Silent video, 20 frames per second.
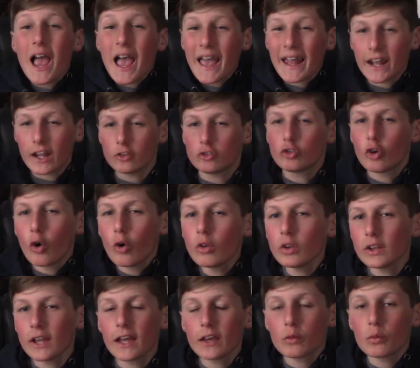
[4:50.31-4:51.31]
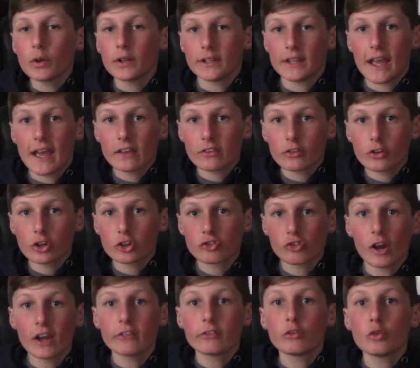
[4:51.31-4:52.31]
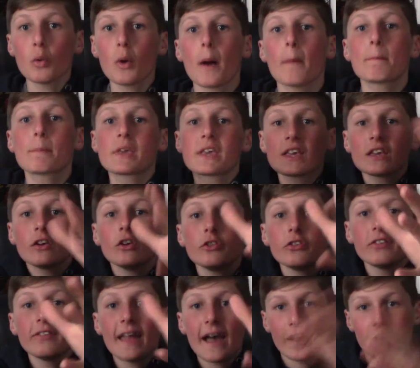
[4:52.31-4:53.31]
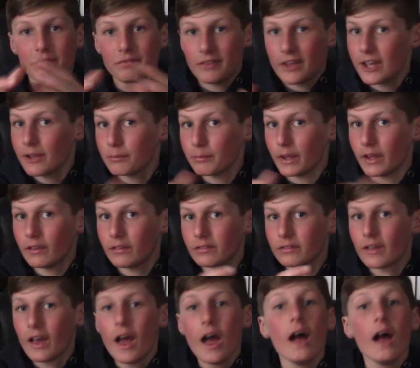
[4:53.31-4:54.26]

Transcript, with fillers: And I don't like when NASCAR tries to appeal to that fan base.